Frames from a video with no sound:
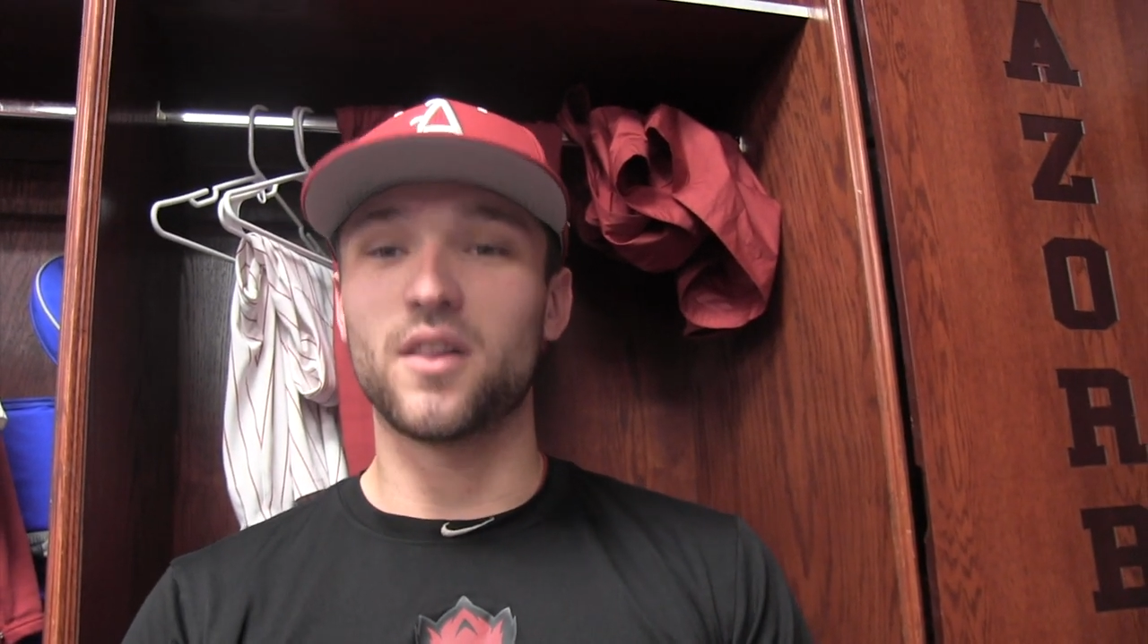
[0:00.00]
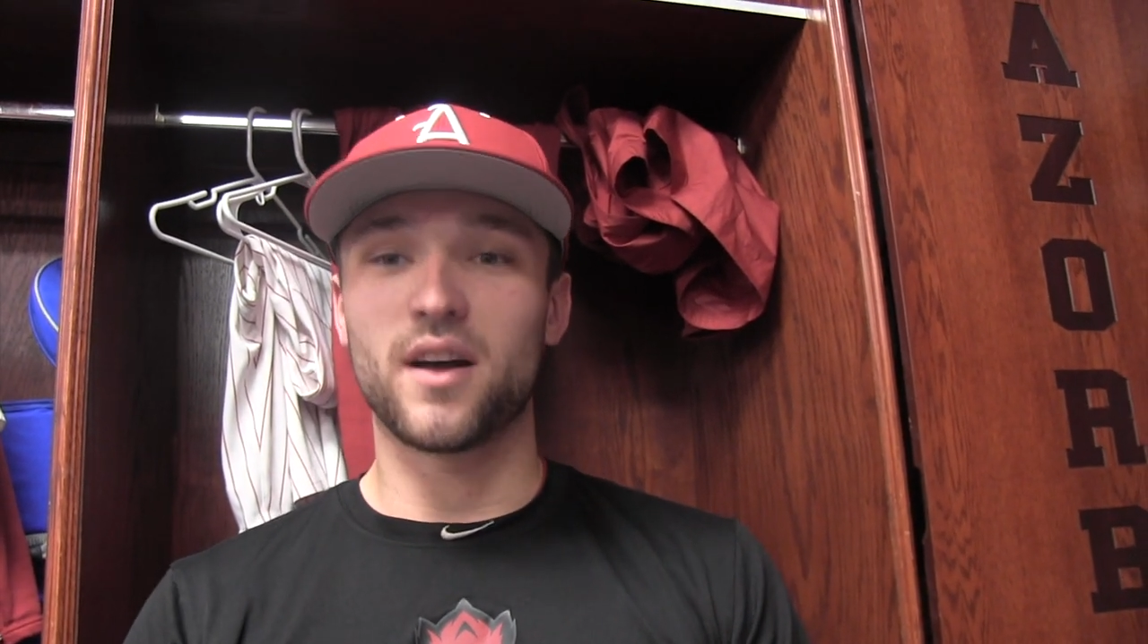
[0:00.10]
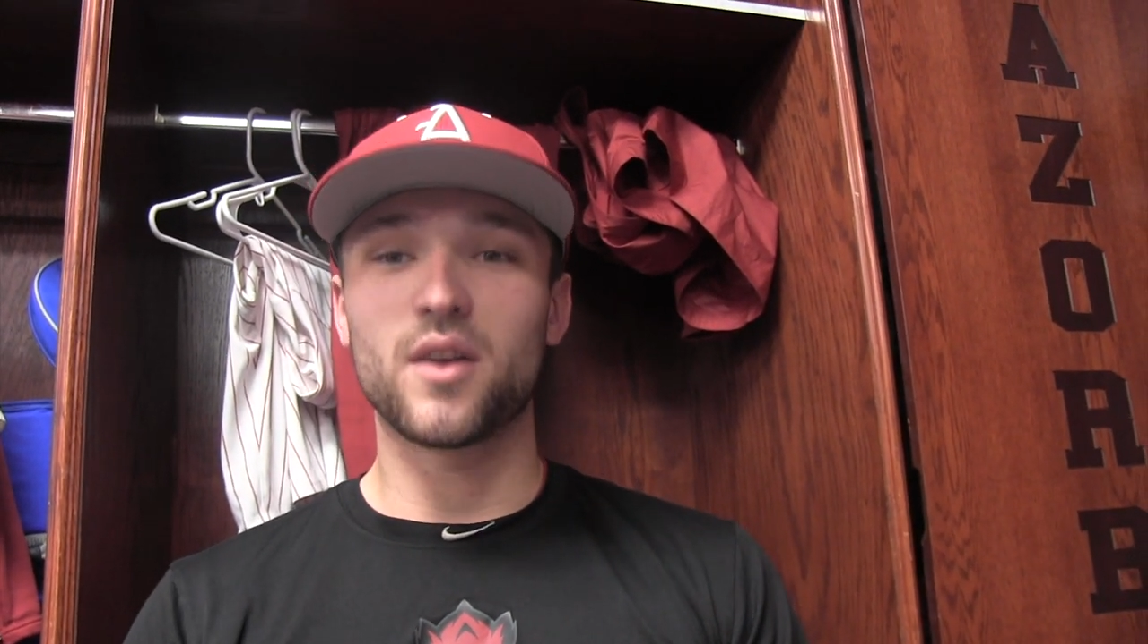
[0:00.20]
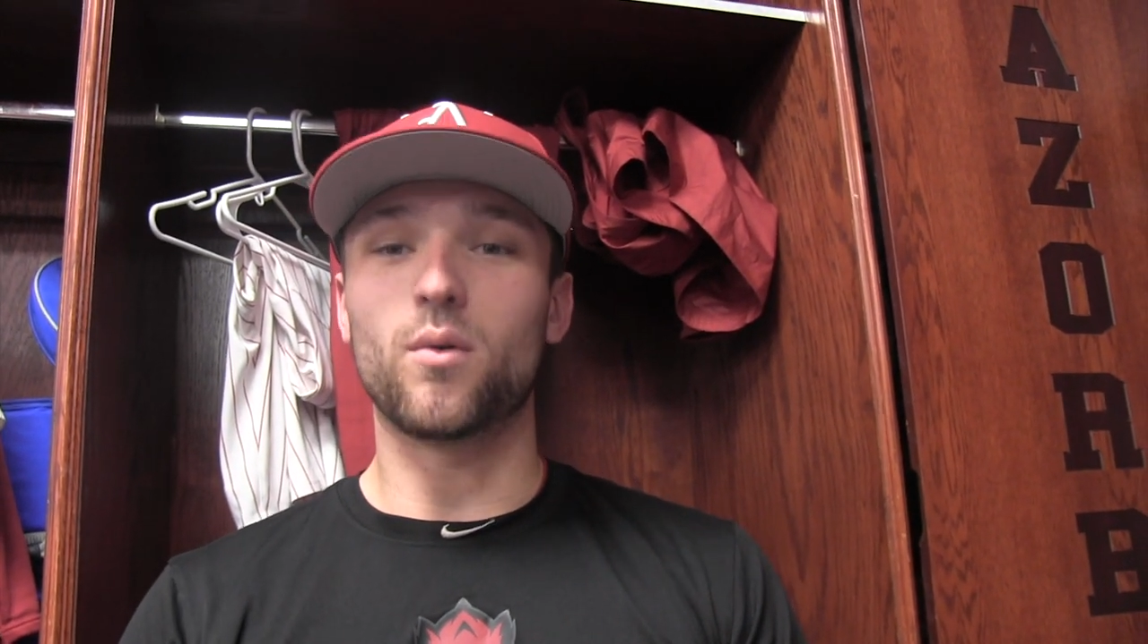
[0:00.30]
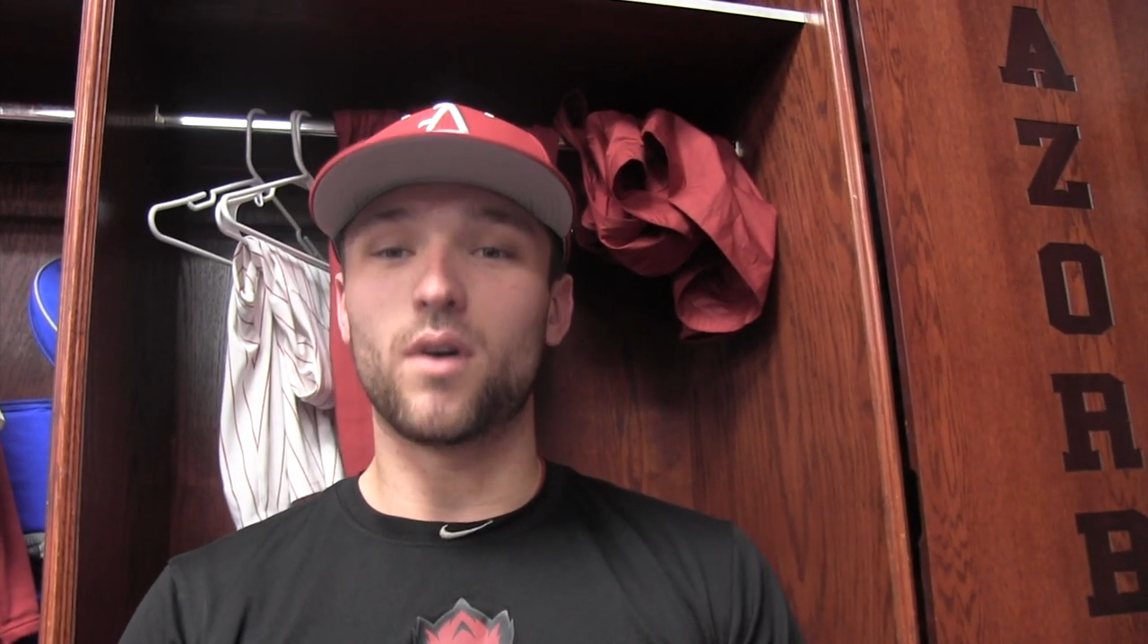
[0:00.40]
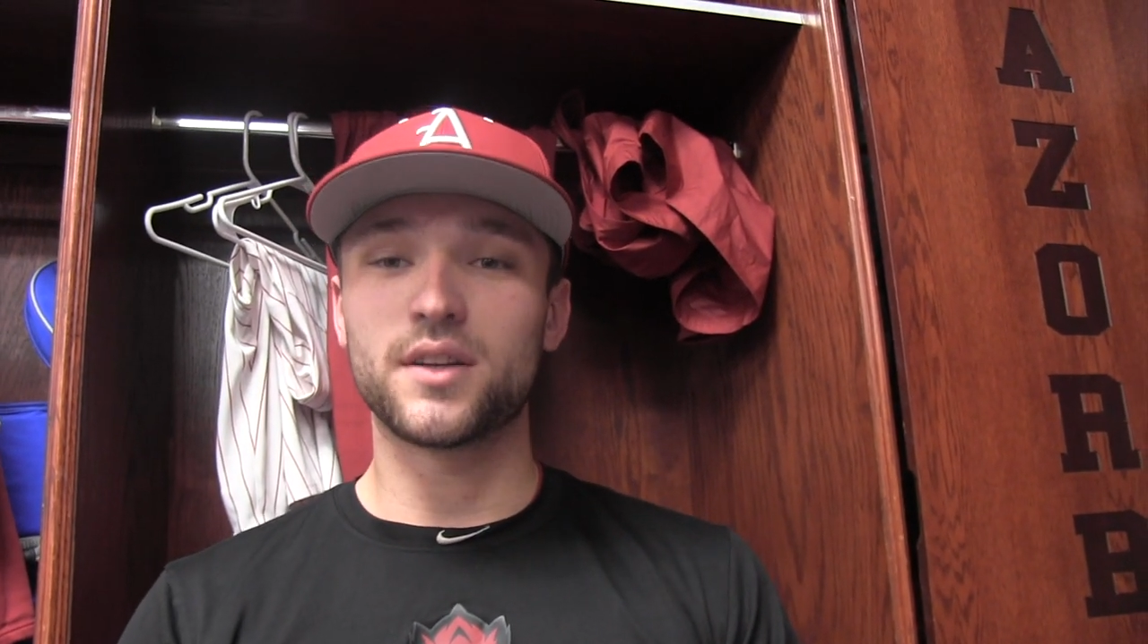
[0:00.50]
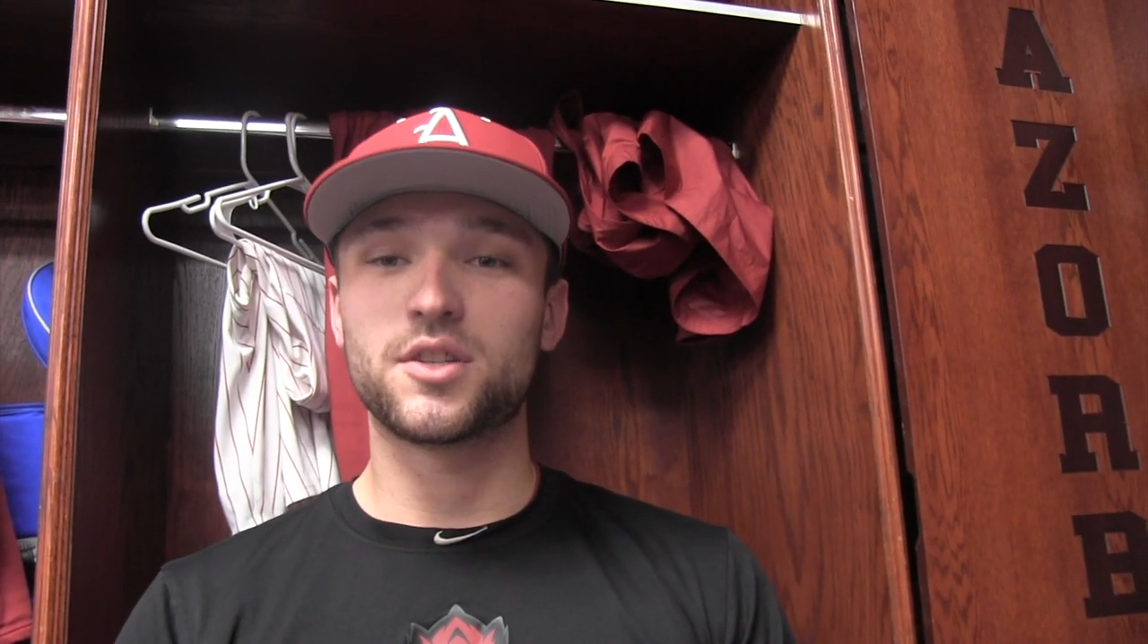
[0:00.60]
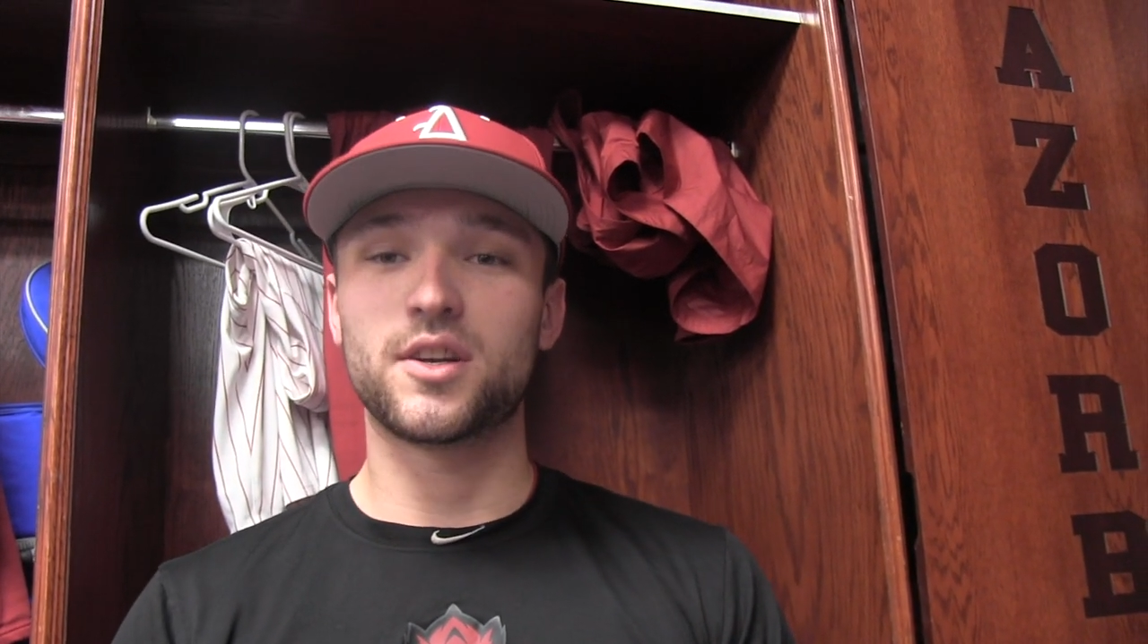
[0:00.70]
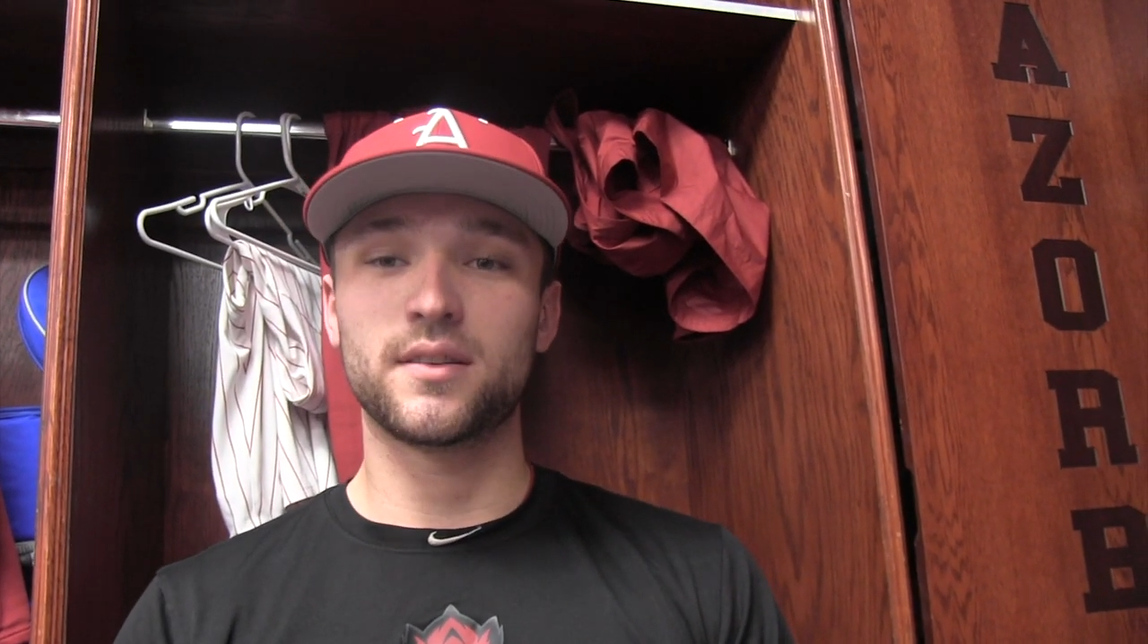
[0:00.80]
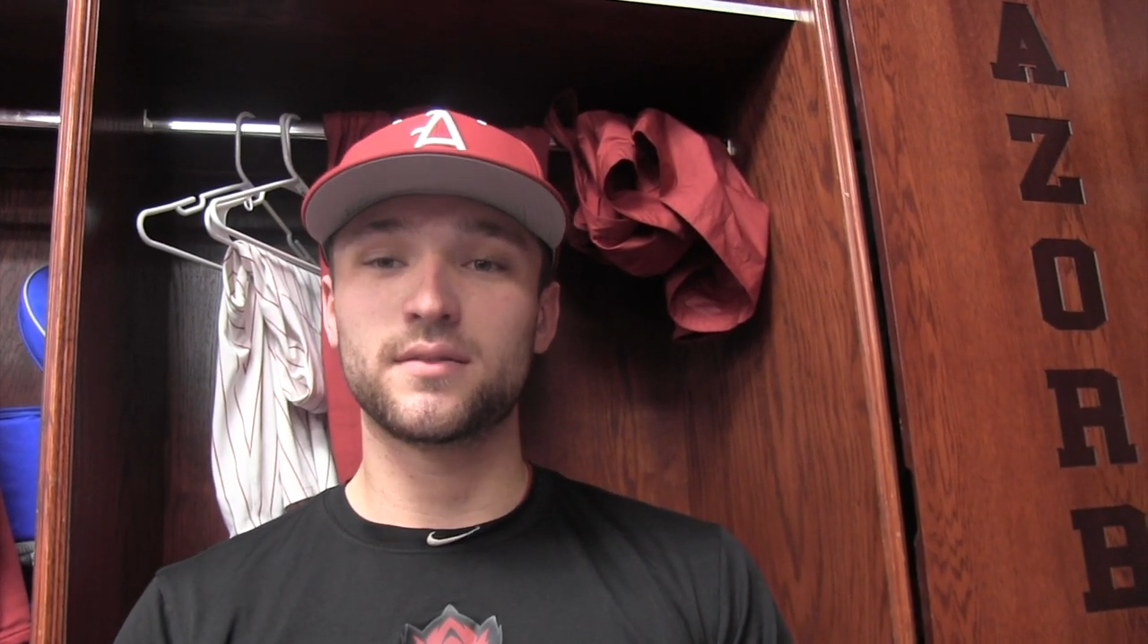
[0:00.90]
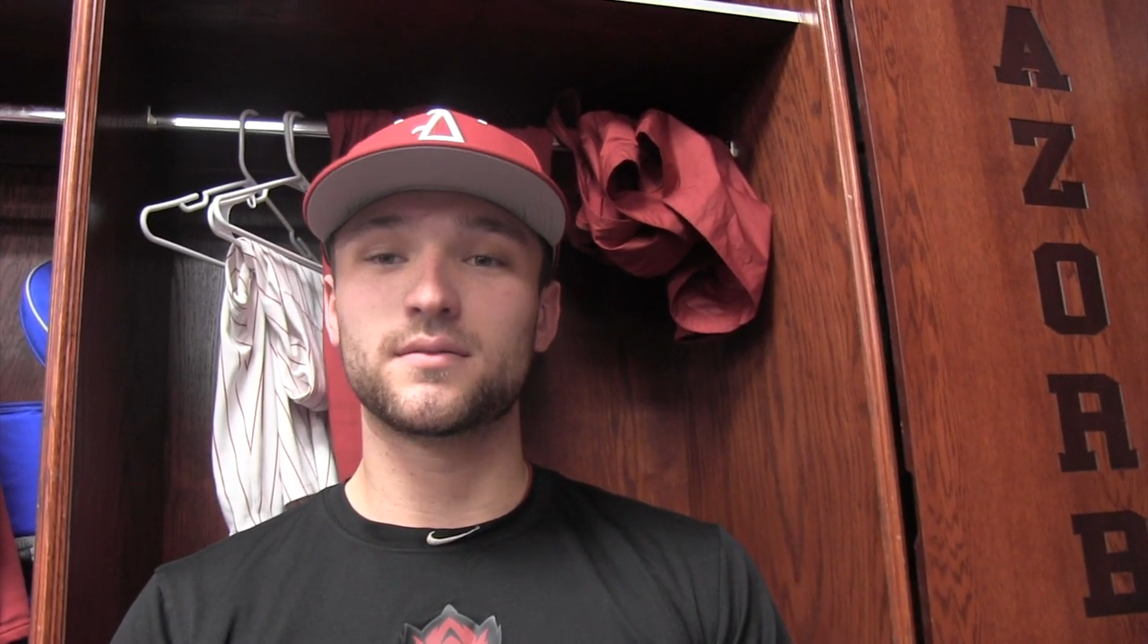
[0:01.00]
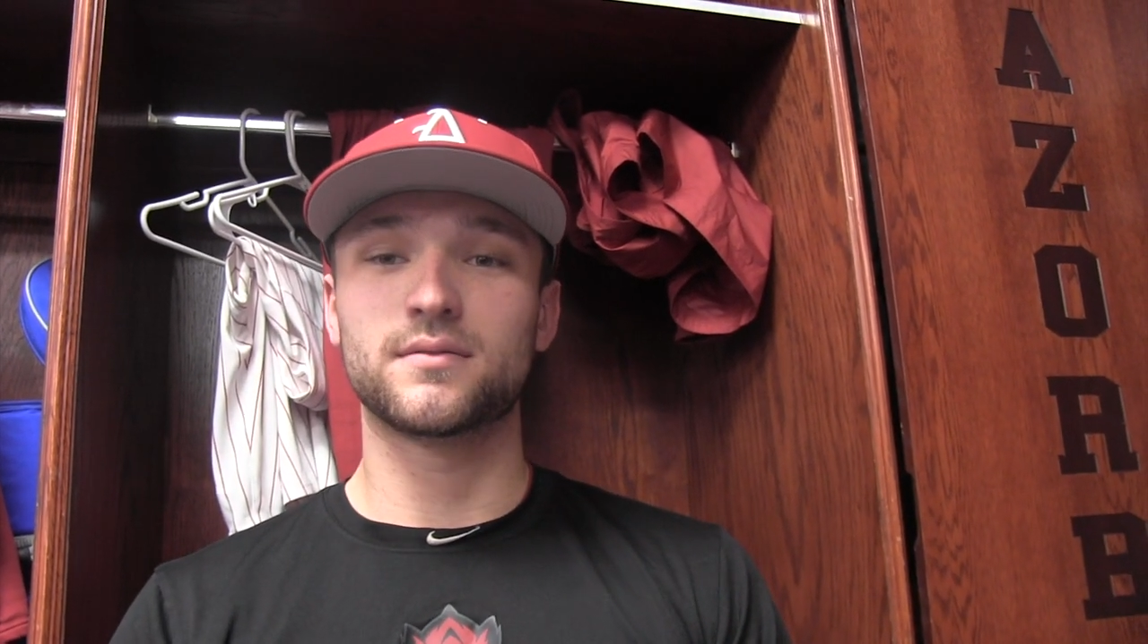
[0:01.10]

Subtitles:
lot of watching